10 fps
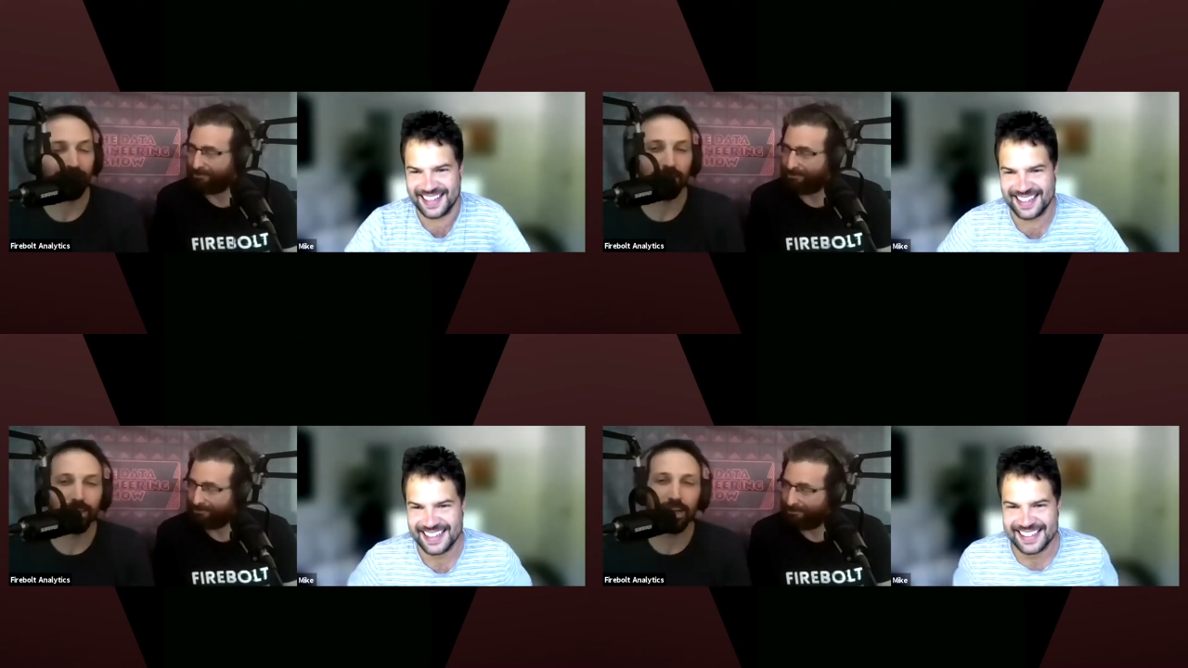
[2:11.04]

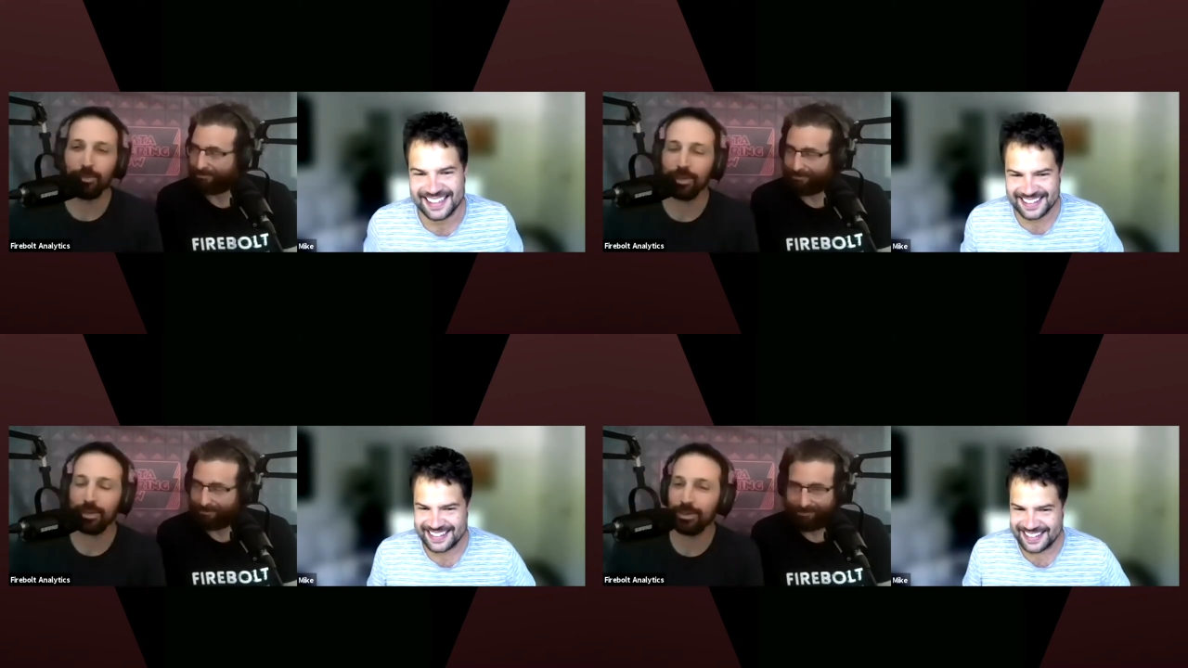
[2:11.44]
Speaker 1: time, yeah,
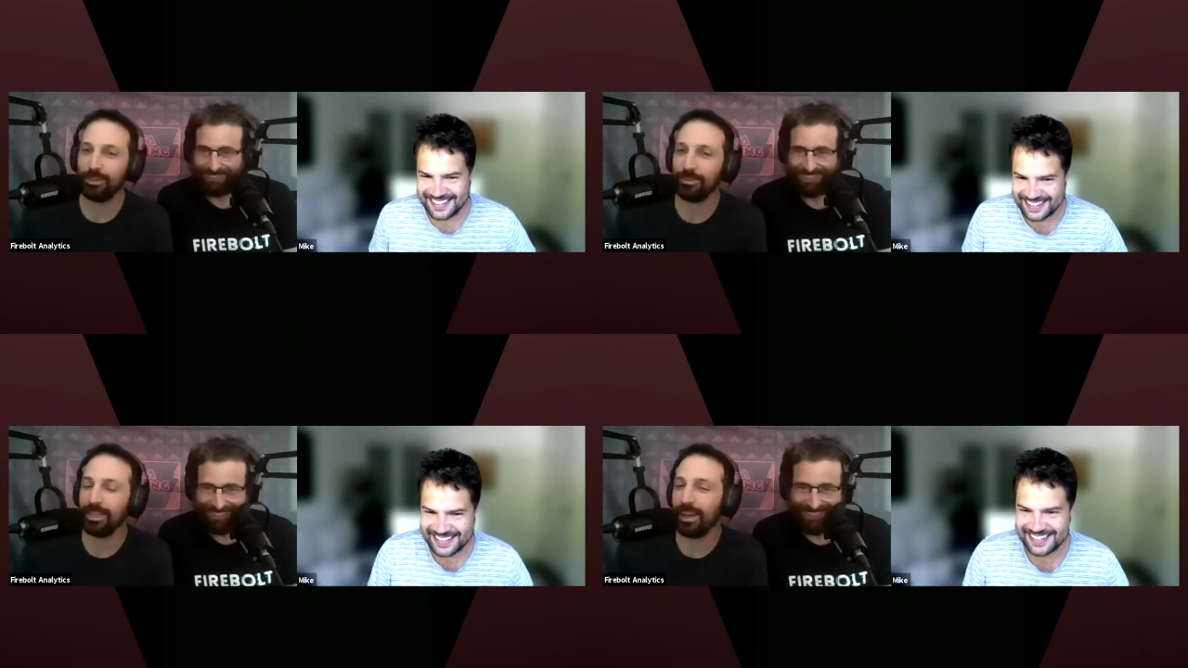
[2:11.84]
yeah, we, we
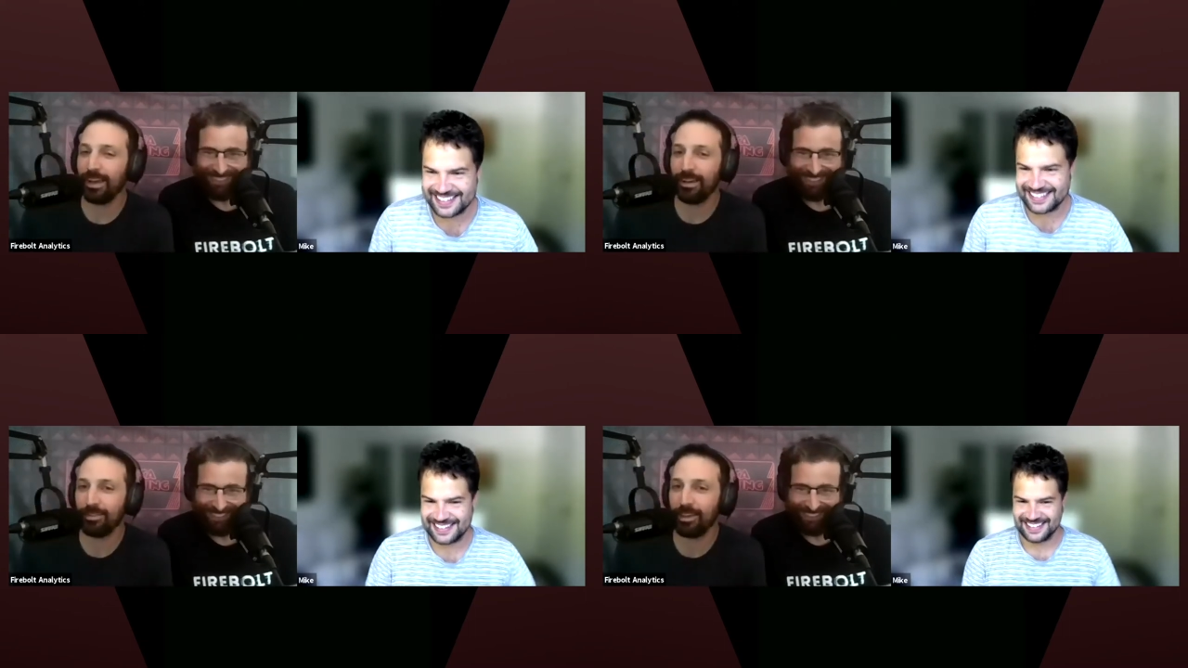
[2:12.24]
only
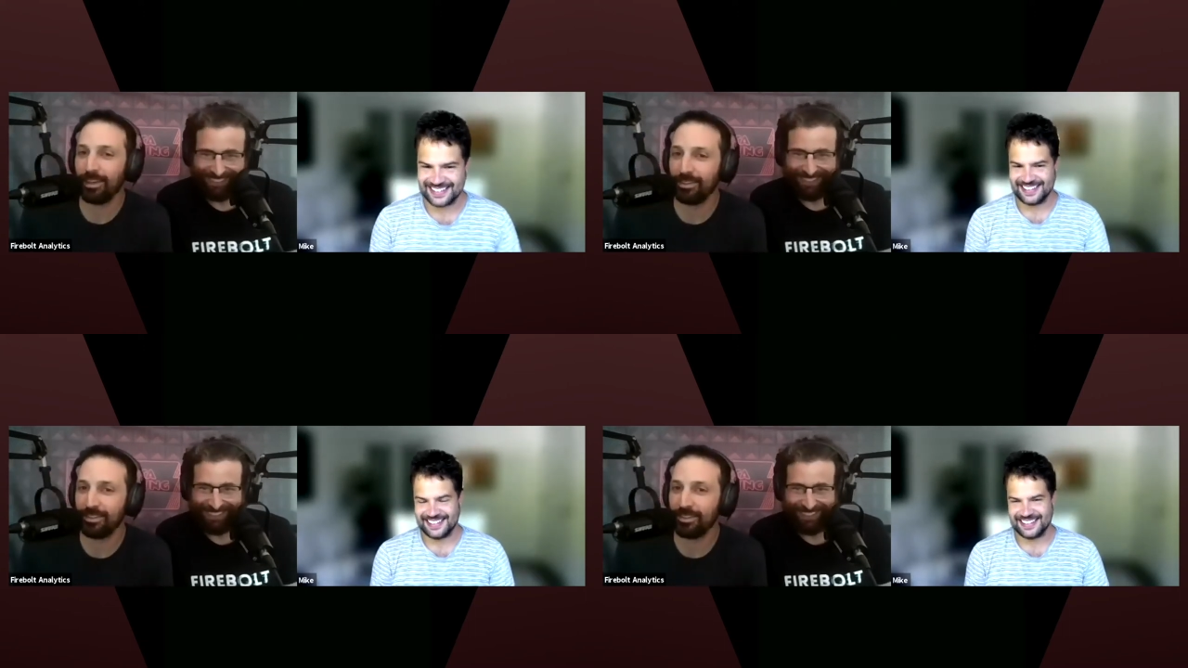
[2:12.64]
have
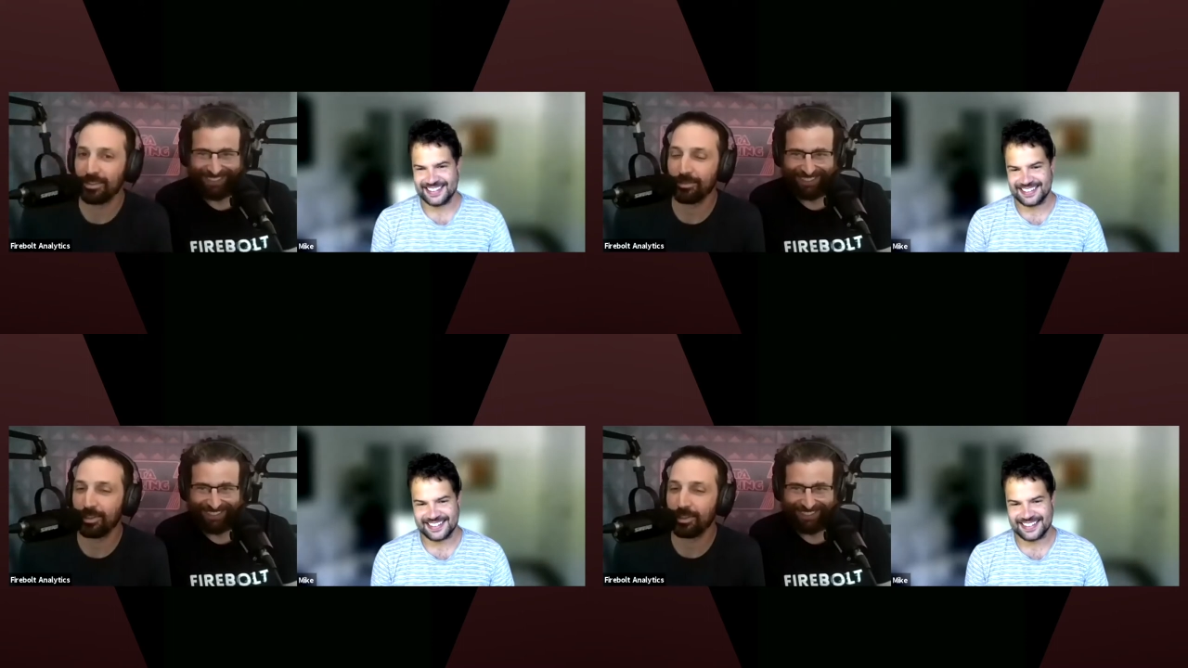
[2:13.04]
hundreds of